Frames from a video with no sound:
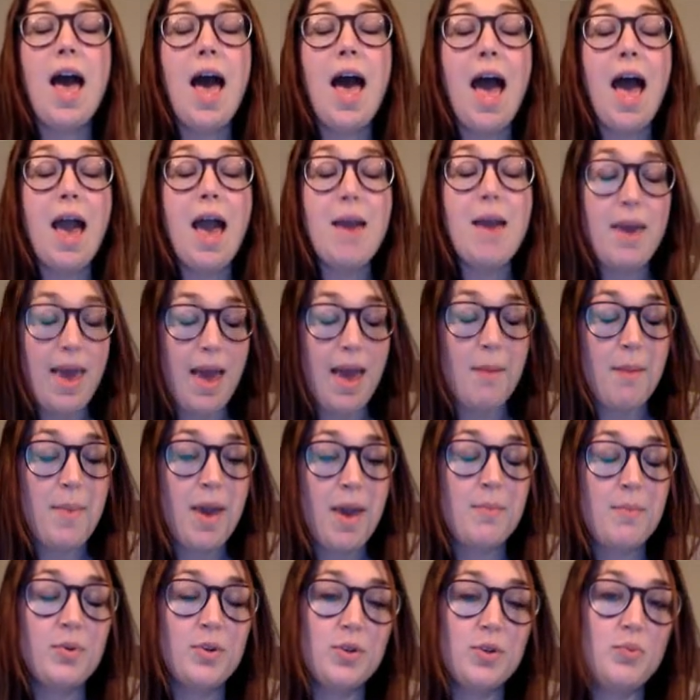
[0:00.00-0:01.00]
I am
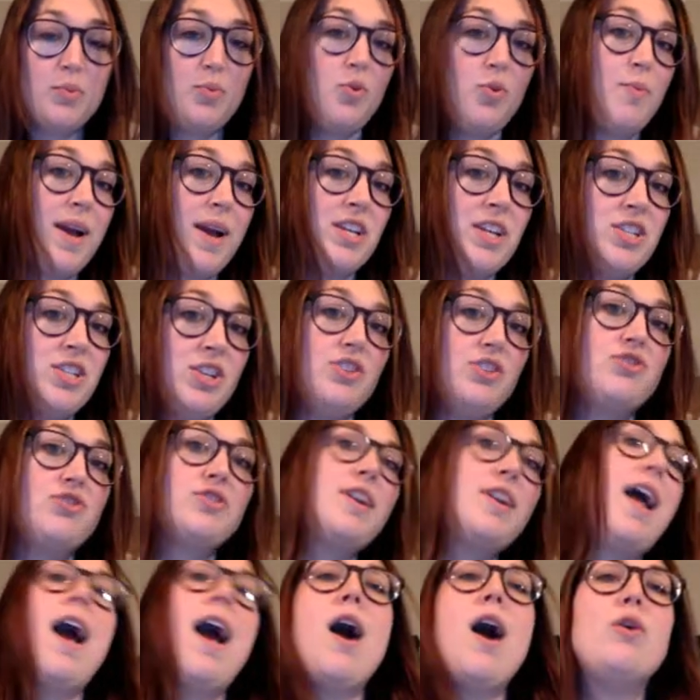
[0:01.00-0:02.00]
able to pull my
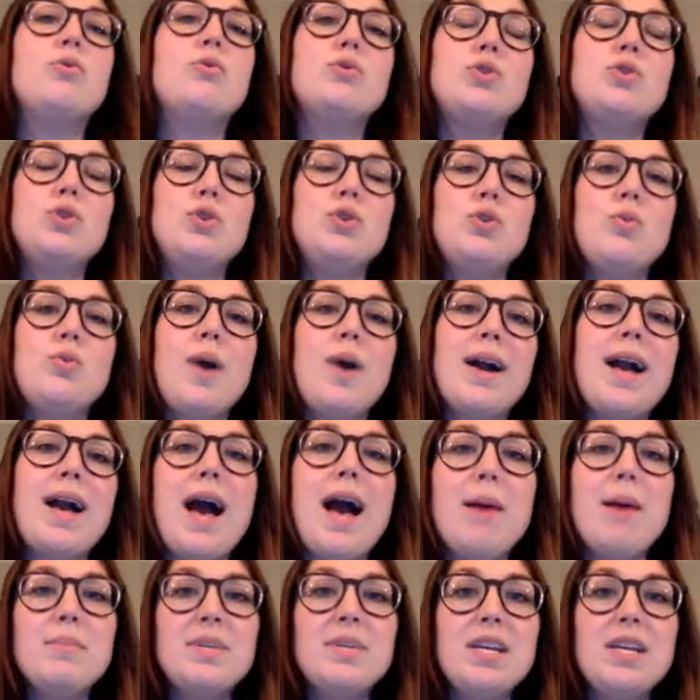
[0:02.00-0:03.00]
children out to
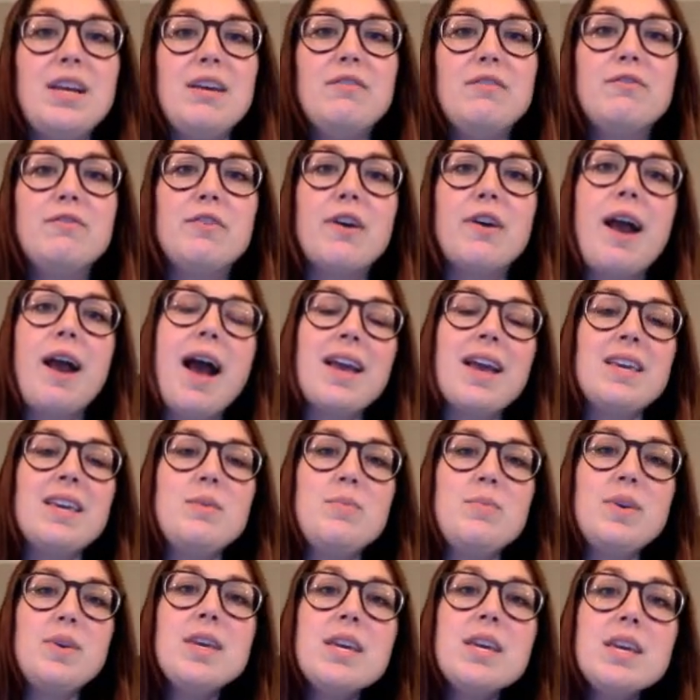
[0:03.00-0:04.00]
accommodate for
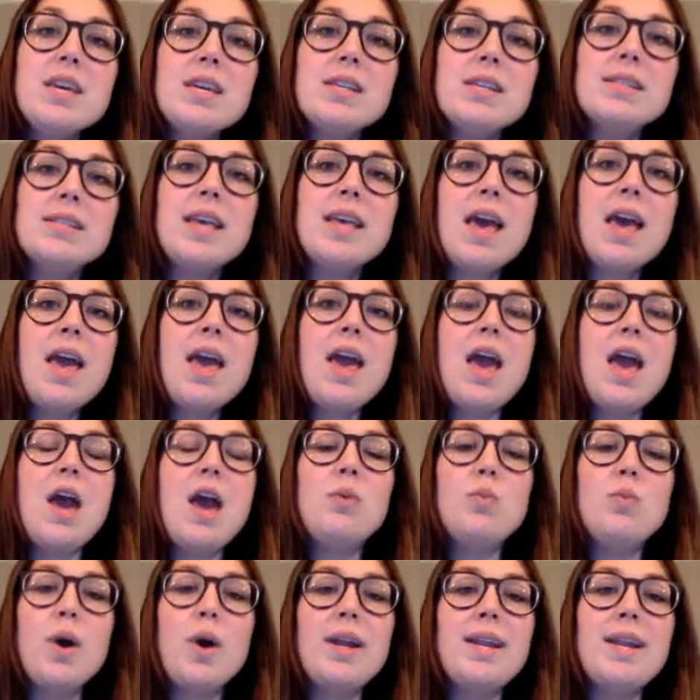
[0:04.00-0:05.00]
IEPs
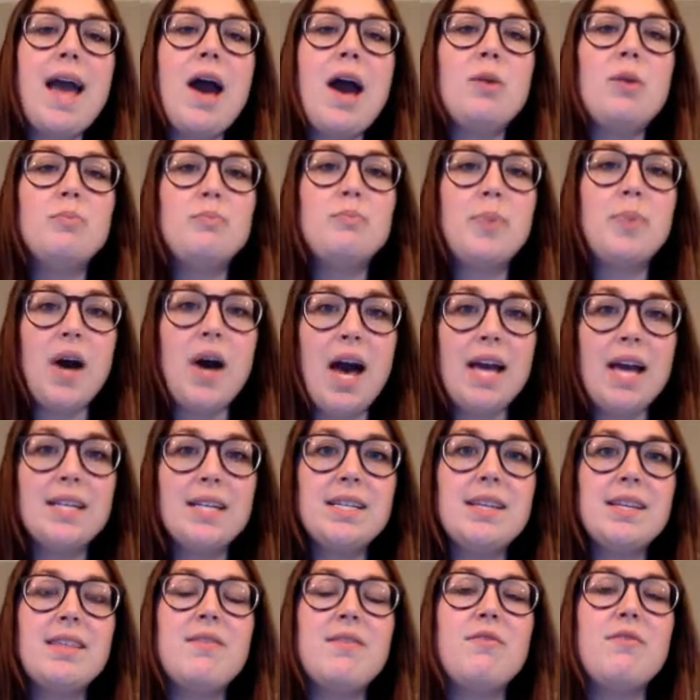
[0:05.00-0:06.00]
and whatnot,
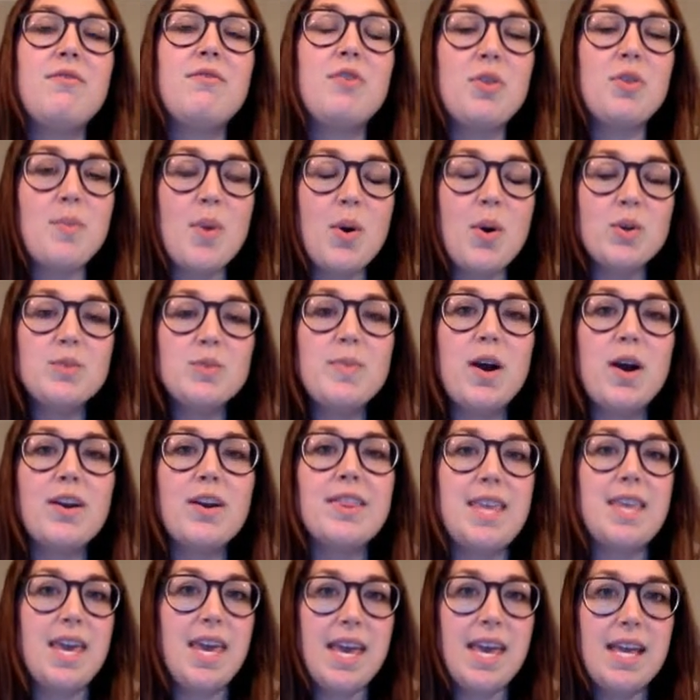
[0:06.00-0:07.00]
but for the most
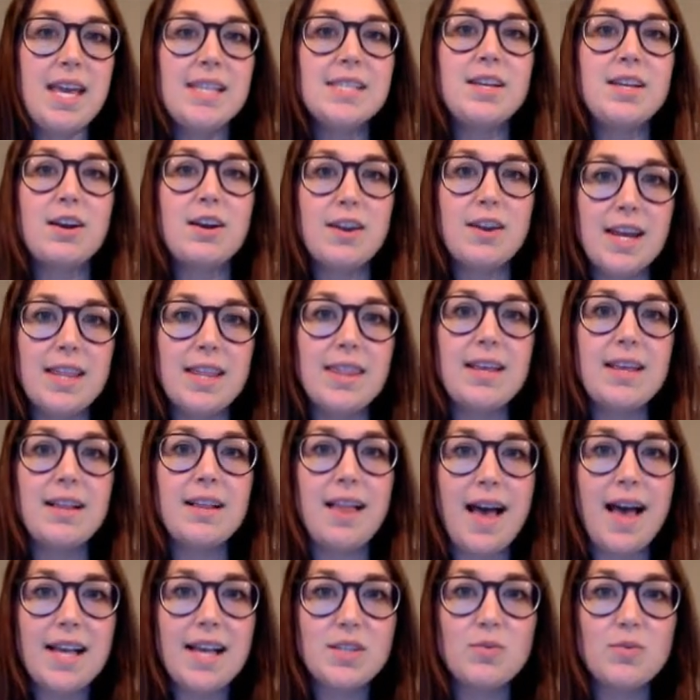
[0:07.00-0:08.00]
part, the kids are in the
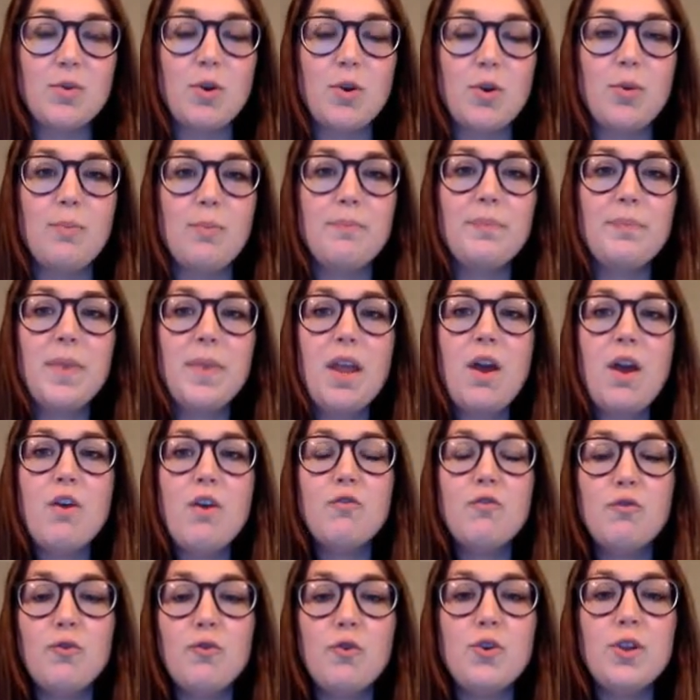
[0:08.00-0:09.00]
classroom,
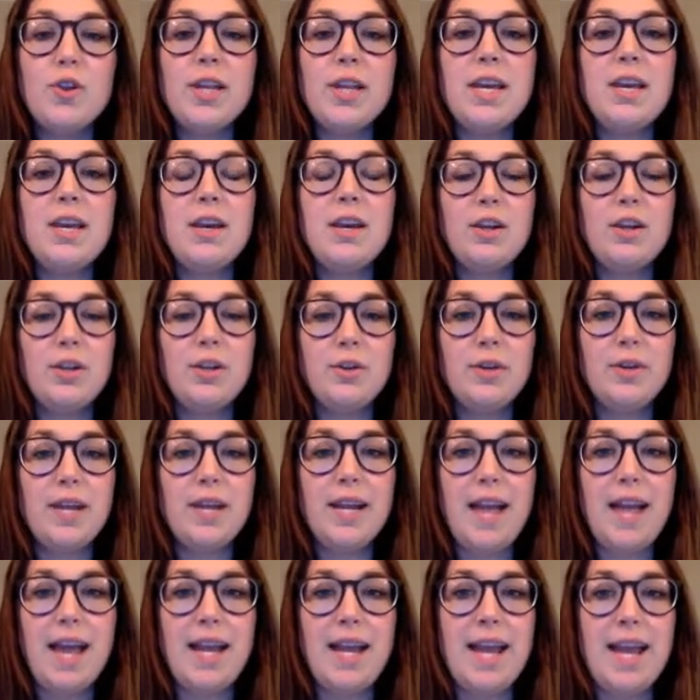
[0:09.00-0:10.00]
fully
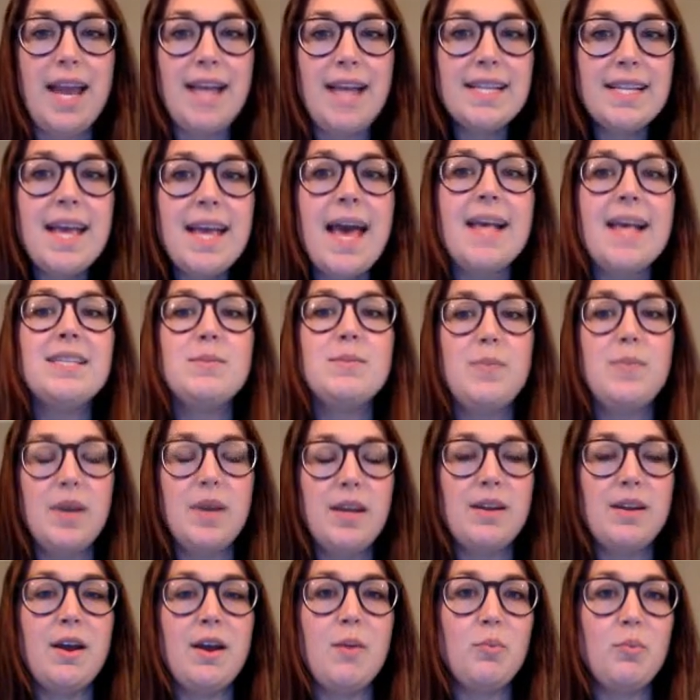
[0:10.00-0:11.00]
included, and it has
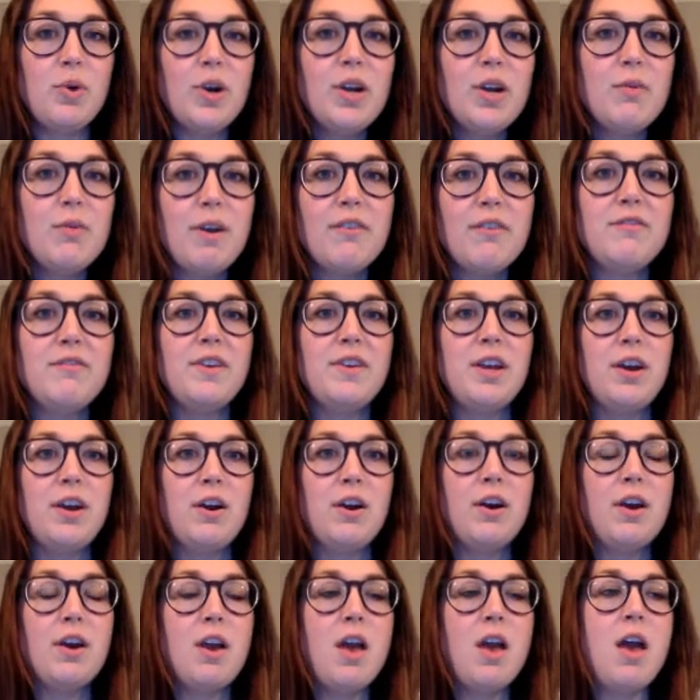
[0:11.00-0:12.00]
been a pretty rough
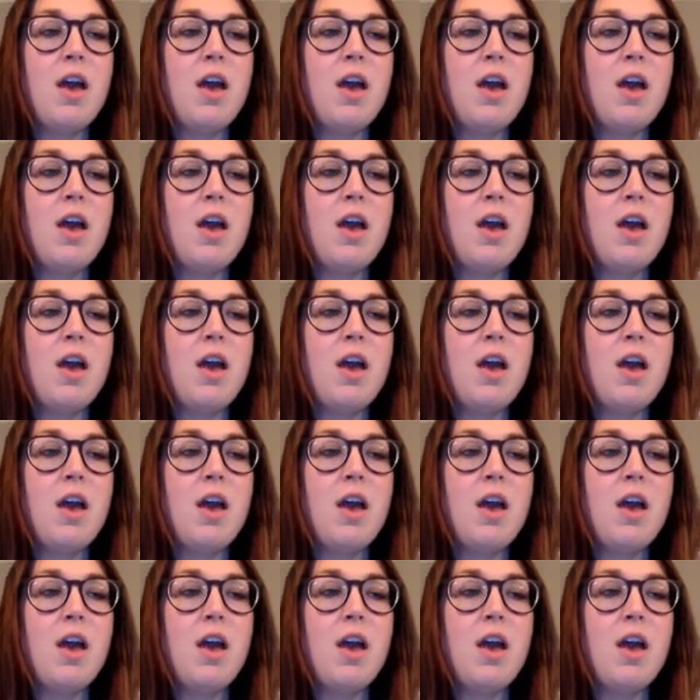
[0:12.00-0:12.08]
year,